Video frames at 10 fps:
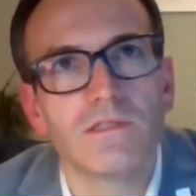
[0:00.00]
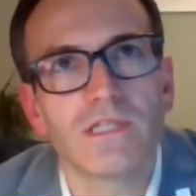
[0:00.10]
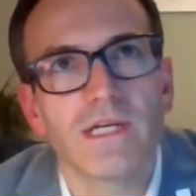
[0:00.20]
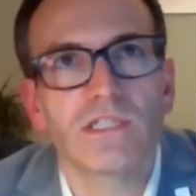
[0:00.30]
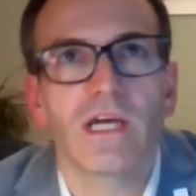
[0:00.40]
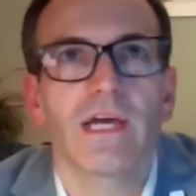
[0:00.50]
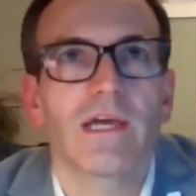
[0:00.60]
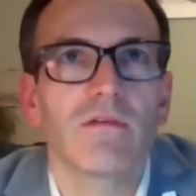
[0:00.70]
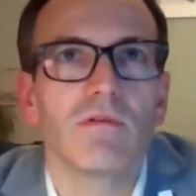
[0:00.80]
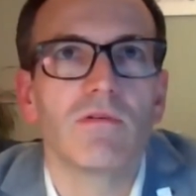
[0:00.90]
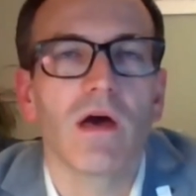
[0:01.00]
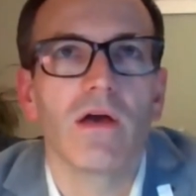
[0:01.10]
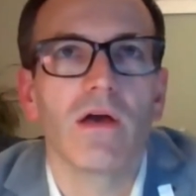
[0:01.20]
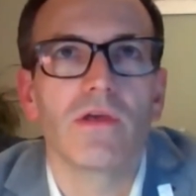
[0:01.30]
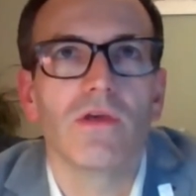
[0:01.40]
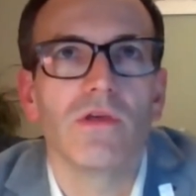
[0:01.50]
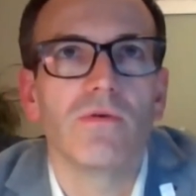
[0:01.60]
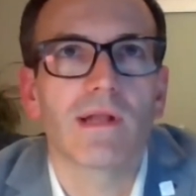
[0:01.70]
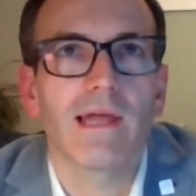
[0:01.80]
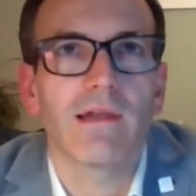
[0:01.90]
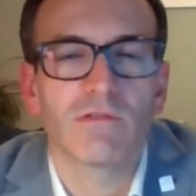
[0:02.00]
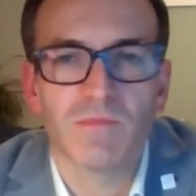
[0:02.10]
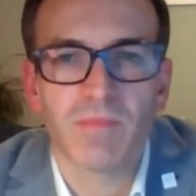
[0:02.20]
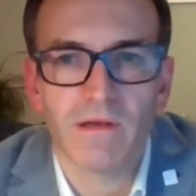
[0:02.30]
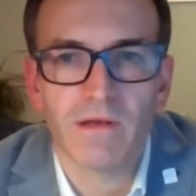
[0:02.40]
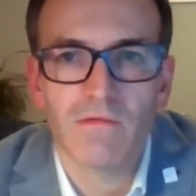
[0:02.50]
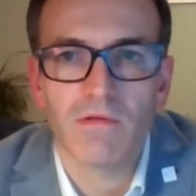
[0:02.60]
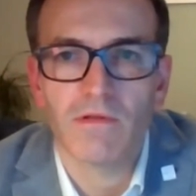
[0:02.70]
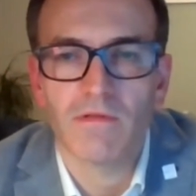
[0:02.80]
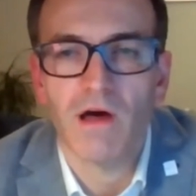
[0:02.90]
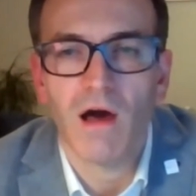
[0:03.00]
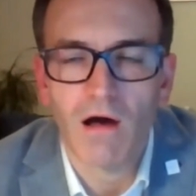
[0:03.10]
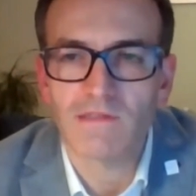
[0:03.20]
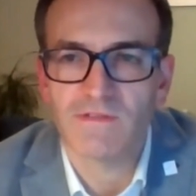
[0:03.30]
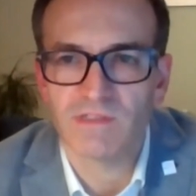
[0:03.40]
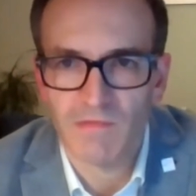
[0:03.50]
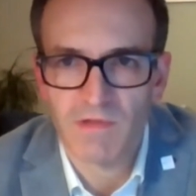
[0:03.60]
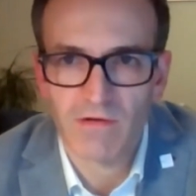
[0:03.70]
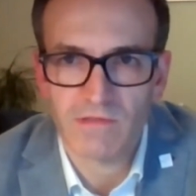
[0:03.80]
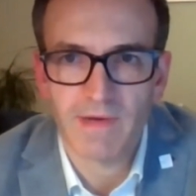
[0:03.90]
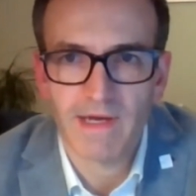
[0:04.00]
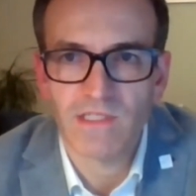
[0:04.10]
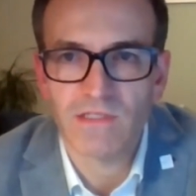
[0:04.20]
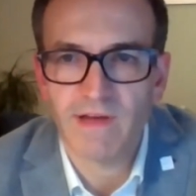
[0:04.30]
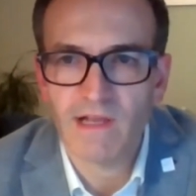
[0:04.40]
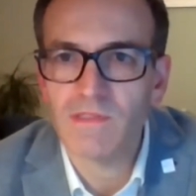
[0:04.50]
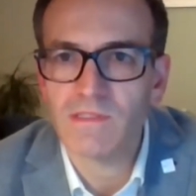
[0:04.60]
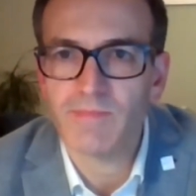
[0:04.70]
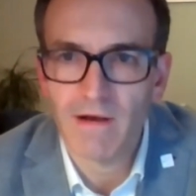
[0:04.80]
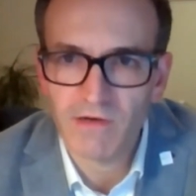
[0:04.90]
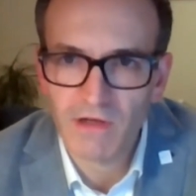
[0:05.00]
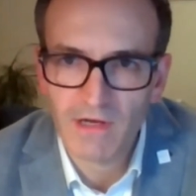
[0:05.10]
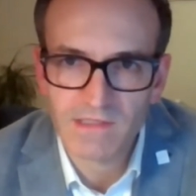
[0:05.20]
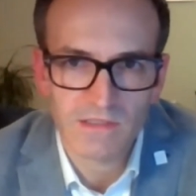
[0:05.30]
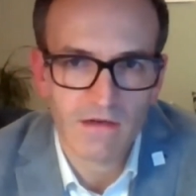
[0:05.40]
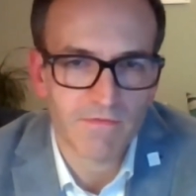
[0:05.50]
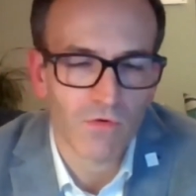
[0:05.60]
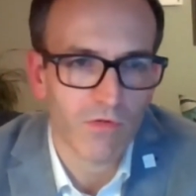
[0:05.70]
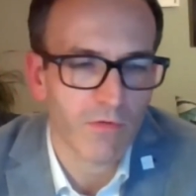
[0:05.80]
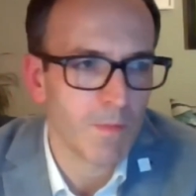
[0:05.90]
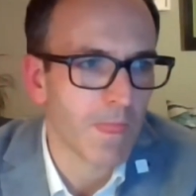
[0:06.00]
GHA, you and Glenn obviously been at the heart of some of those major developments, Paradise and so forth.